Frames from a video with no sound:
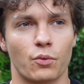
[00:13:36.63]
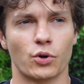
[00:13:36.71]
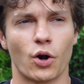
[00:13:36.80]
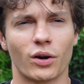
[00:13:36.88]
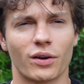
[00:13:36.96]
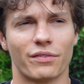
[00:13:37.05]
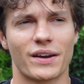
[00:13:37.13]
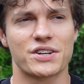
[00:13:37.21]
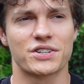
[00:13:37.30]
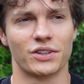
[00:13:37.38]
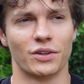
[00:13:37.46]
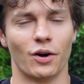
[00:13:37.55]
wrong
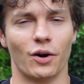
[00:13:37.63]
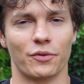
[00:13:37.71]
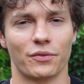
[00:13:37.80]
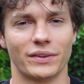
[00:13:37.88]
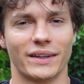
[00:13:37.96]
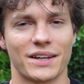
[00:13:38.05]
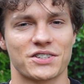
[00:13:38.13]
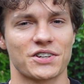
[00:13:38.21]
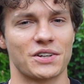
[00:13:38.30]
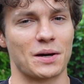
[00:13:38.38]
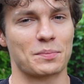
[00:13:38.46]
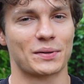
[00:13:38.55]
version of the
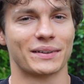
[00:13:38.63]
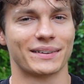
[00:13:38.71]
chin-up.